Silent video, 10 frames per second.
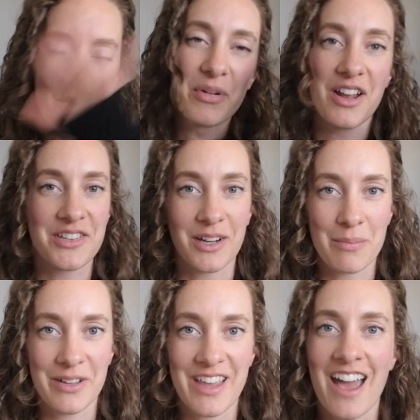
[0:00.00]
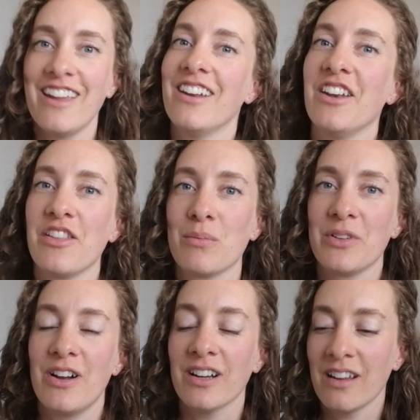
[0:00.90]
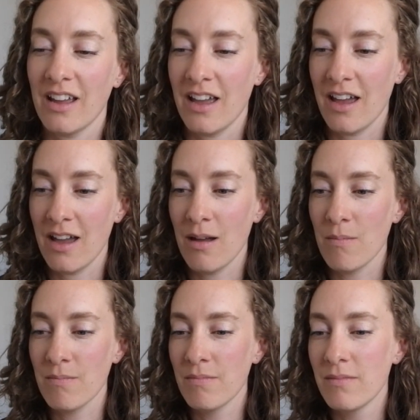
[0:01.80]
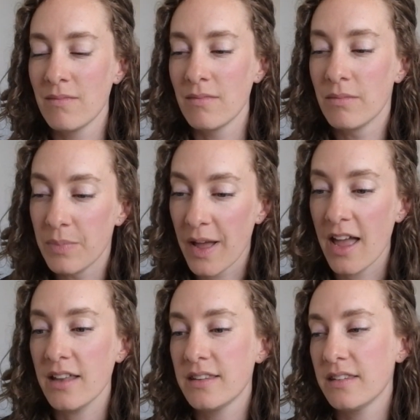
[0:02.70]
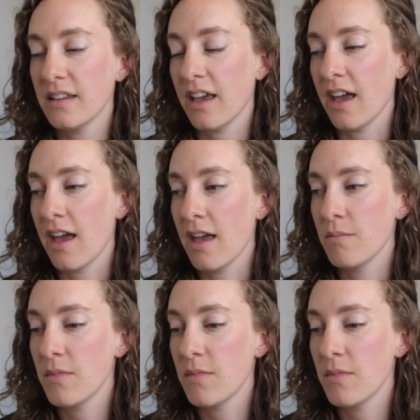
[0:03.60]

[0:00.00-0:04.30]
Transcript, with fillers: but I'll talk about that in another blog. Um, but uh,